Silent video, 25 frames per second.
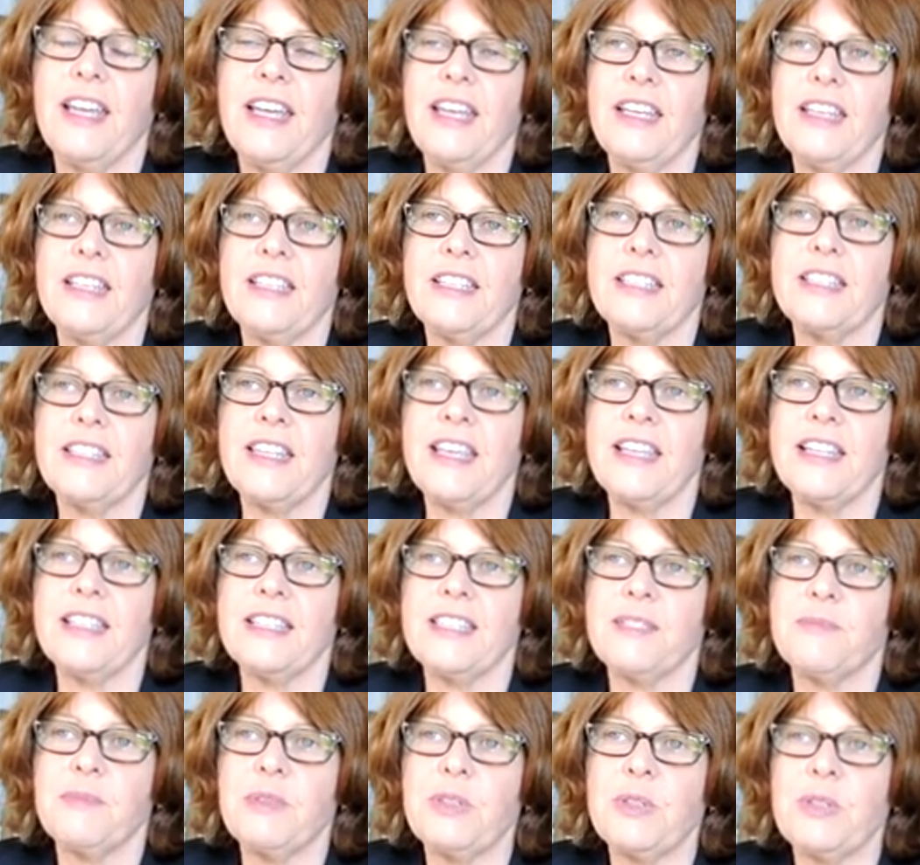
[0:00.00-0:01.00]
and
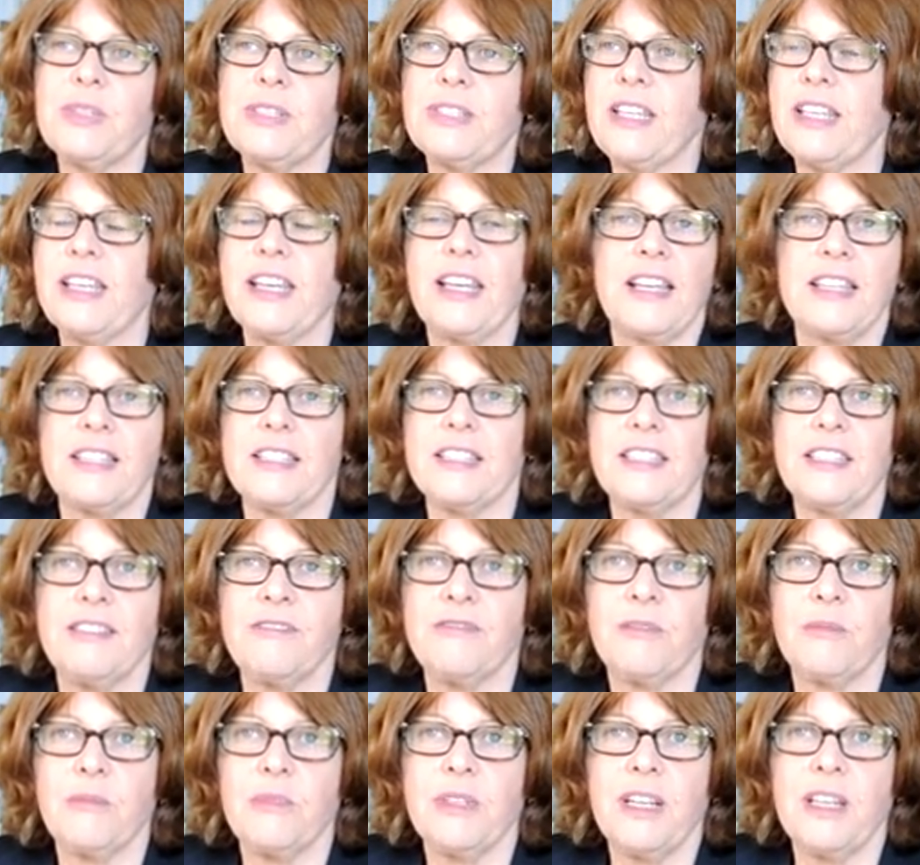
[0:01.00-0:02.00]
that's because they can't see
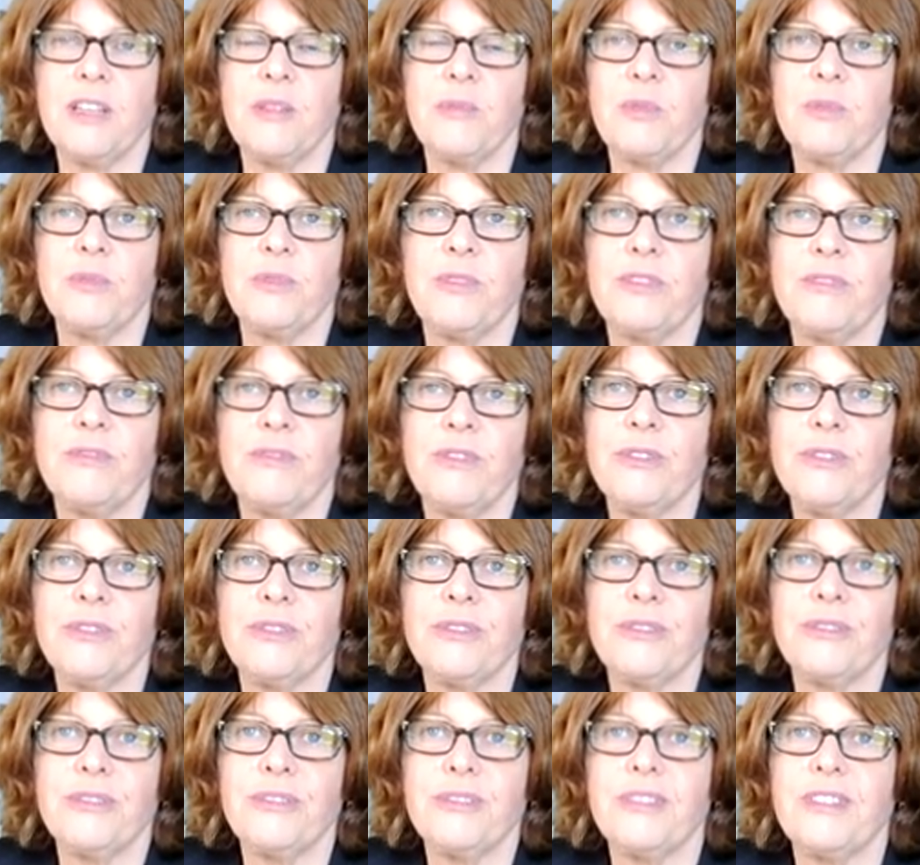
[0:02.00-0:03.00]
from another point of
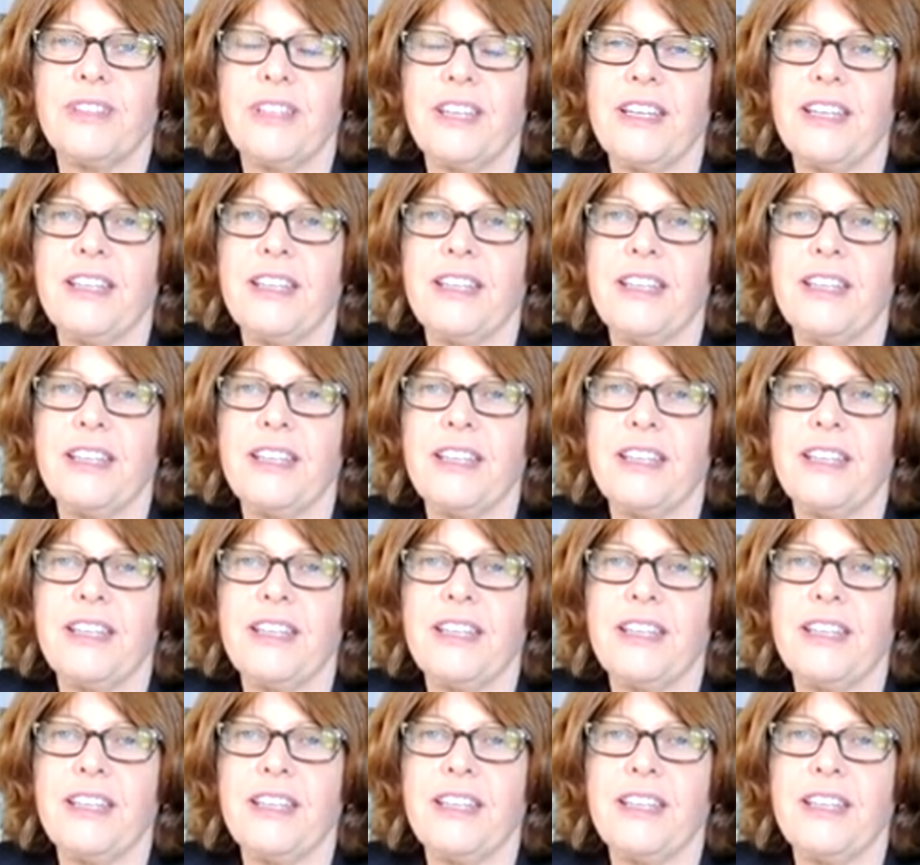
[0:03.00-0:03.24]
view,